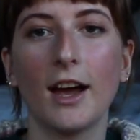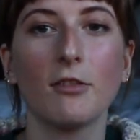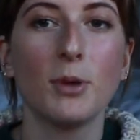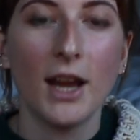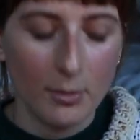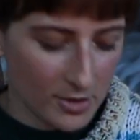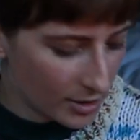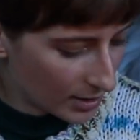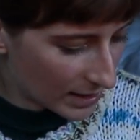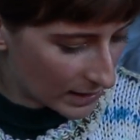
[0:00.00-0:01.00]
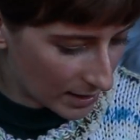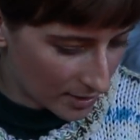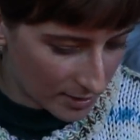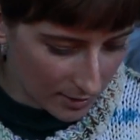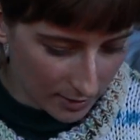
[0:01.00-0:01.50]
I have been absolutely
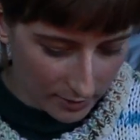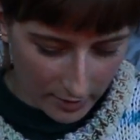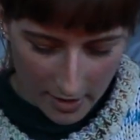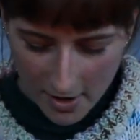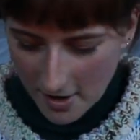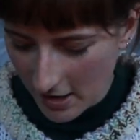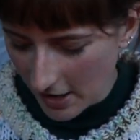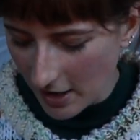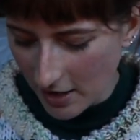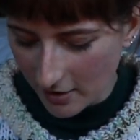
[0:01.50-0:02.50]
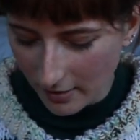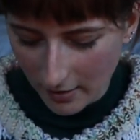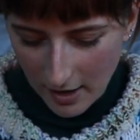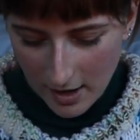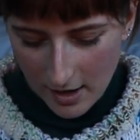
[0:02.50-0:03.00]
addicted to this.
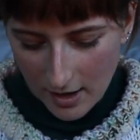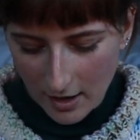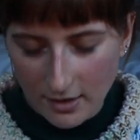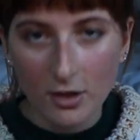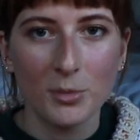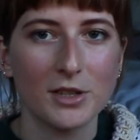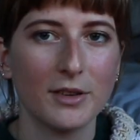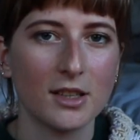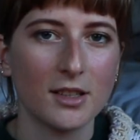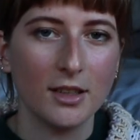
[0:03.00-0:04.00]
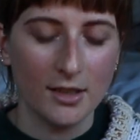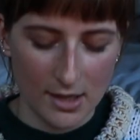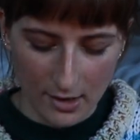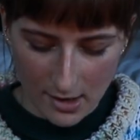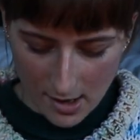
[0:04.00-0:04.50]
It's so much fun to knit.